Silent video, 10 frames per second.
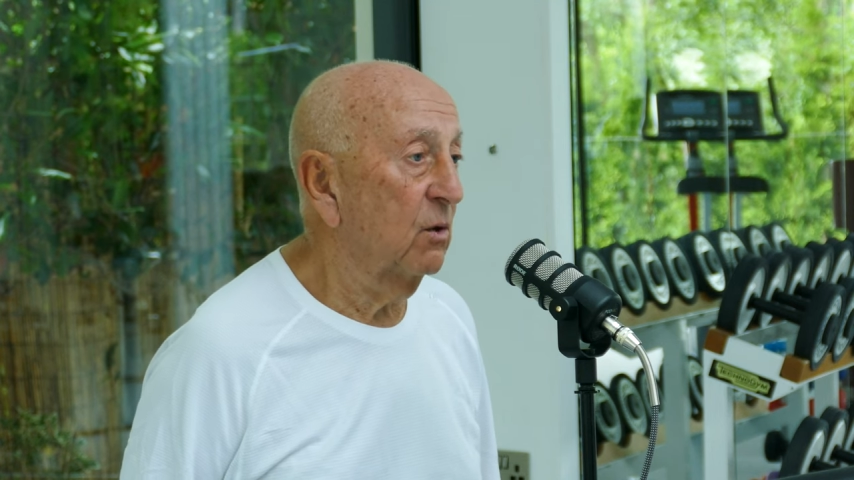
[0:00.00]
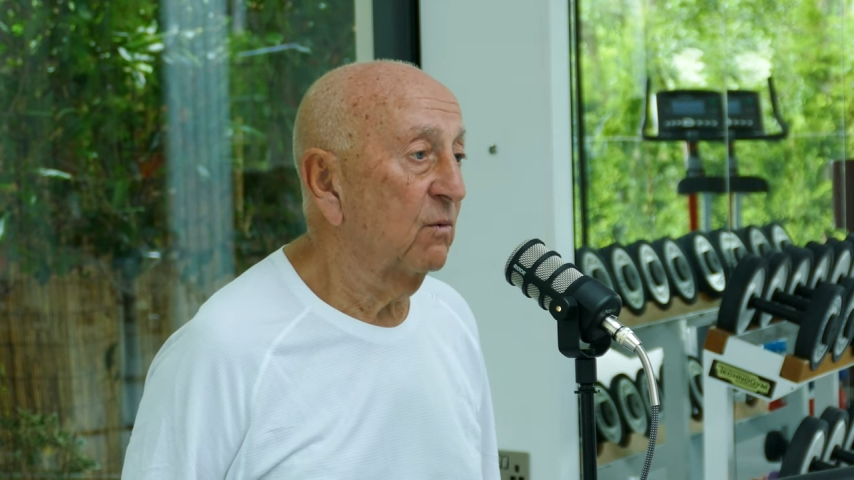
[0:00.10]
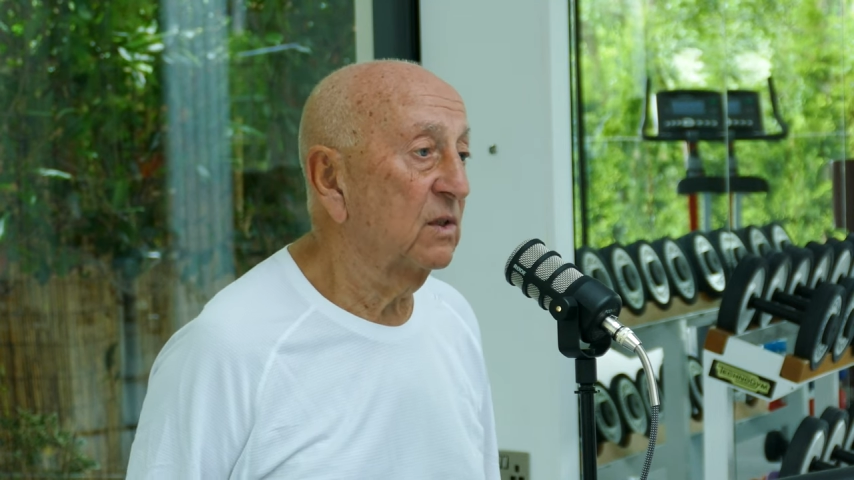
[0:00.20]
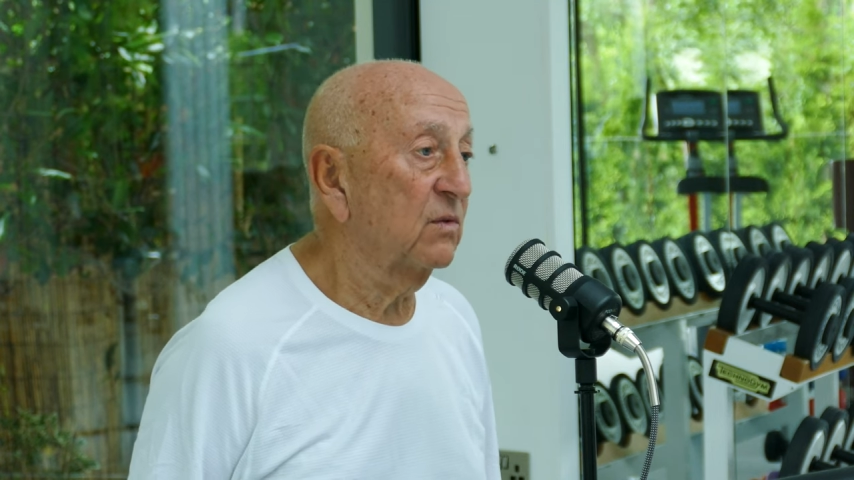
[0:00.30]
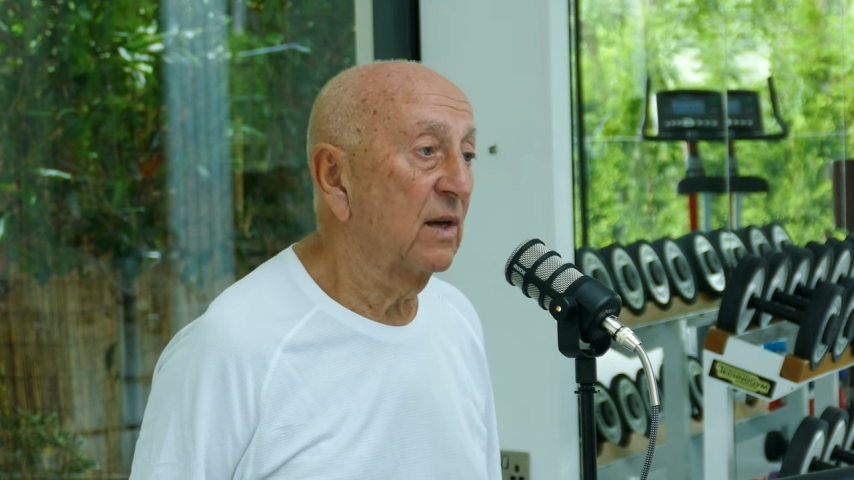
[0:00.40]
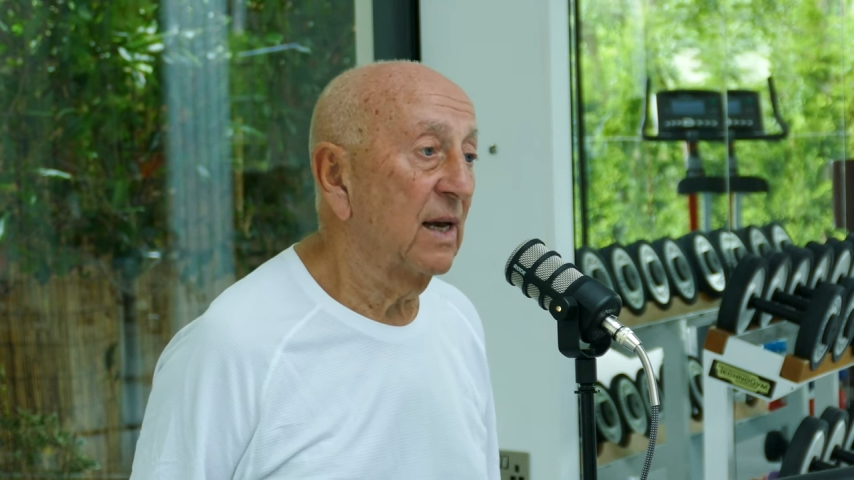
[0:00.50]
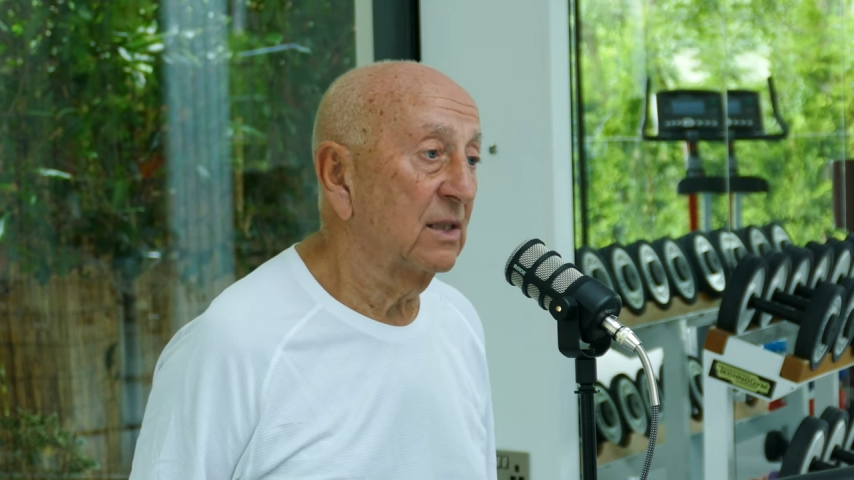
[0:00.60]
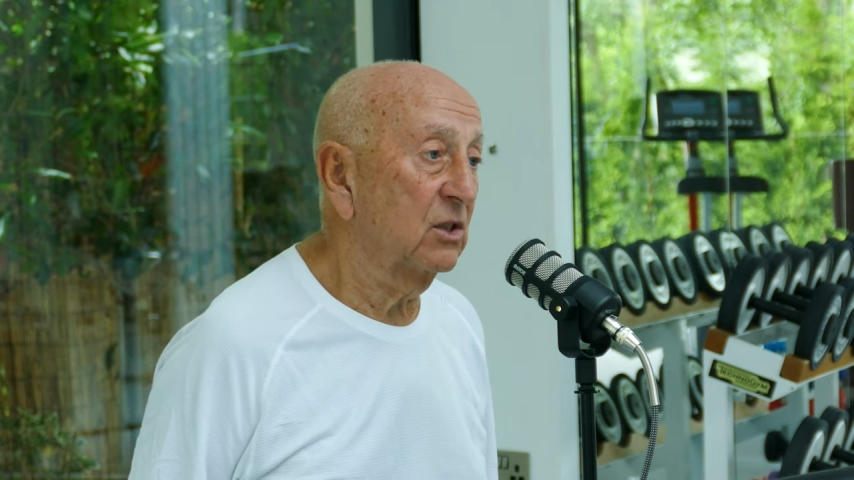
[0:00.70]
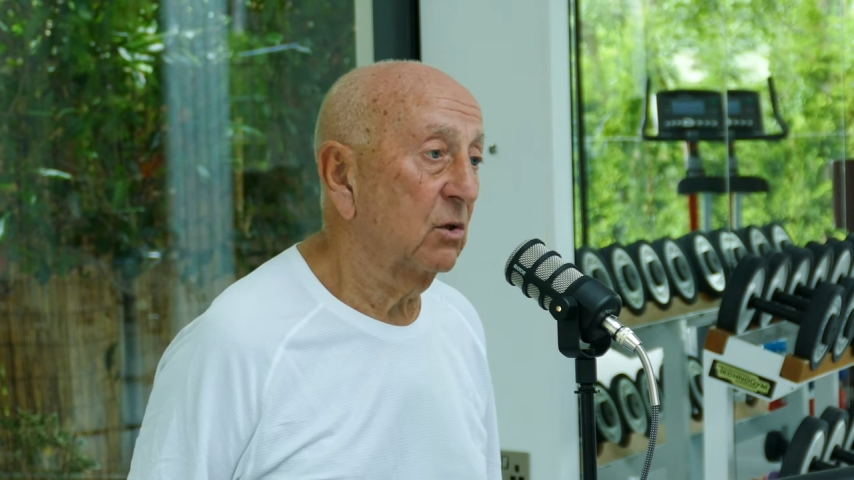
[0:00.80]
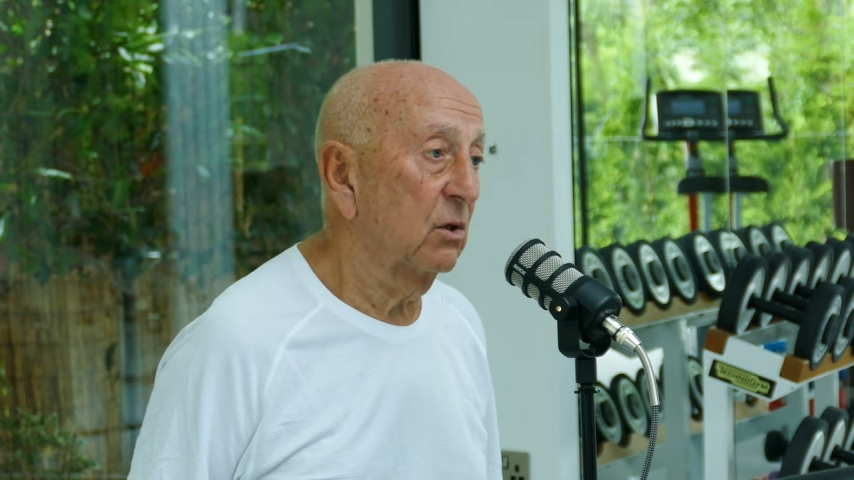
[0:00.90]
office for
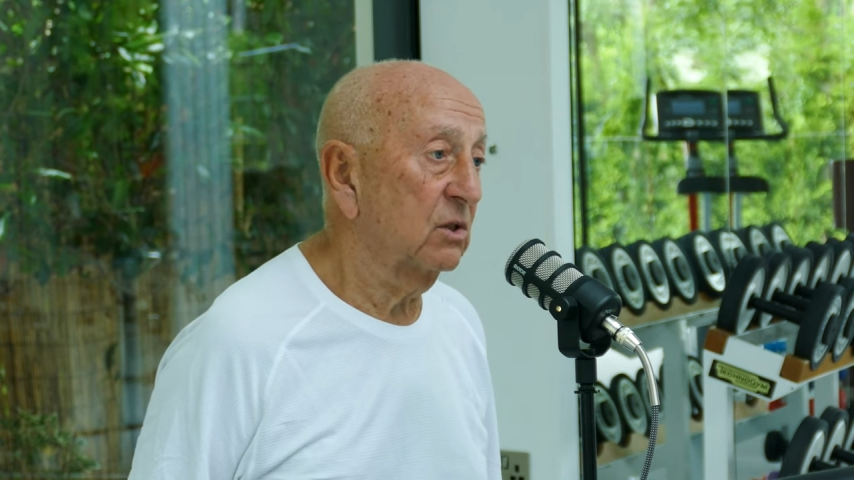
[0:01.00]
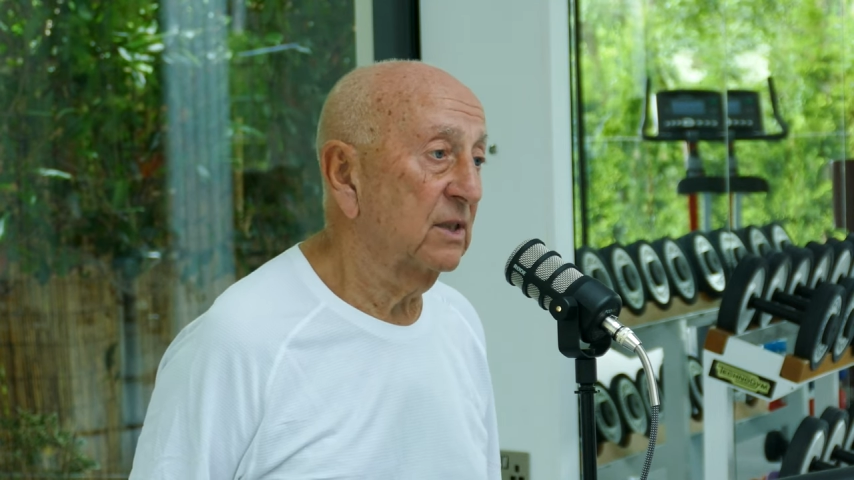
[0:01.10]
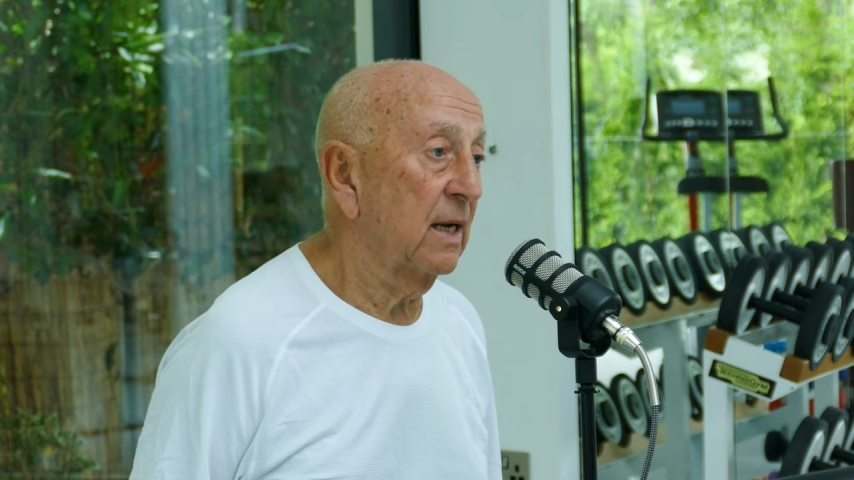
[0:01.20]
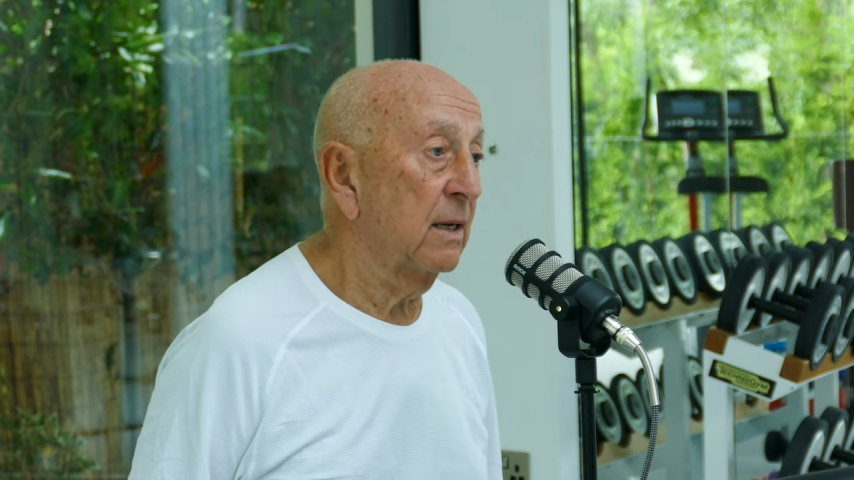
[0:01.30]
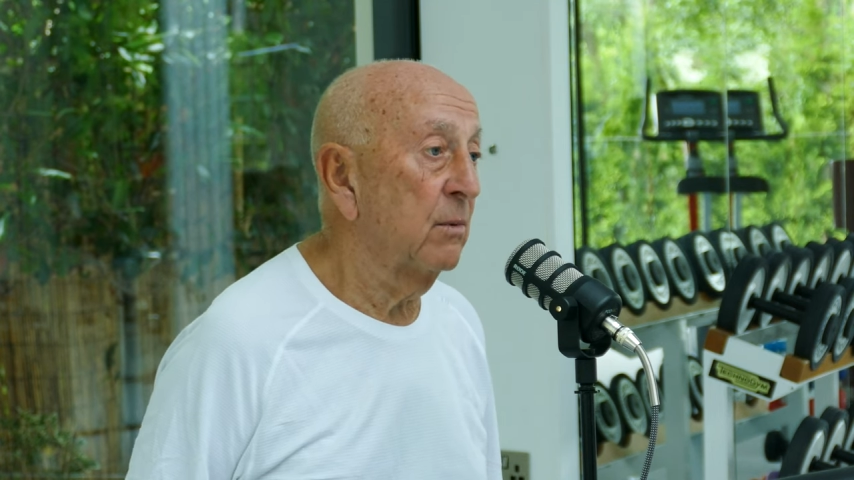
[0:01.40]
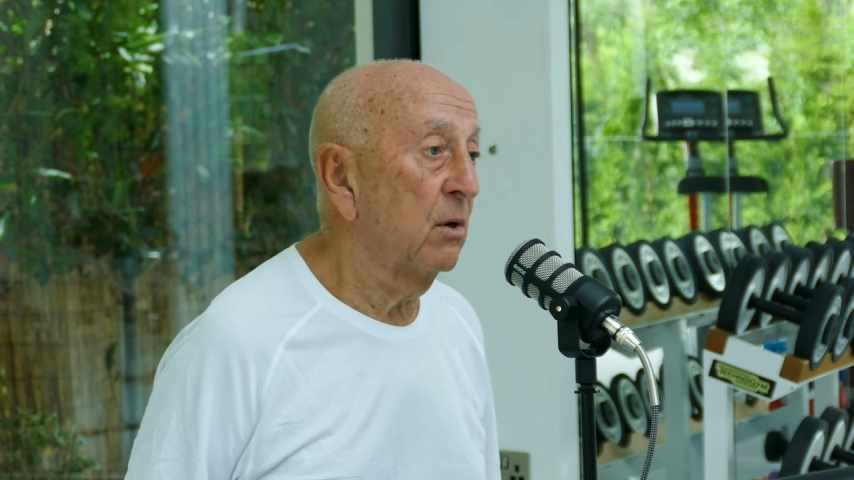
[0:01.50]
eight o'clock Saturday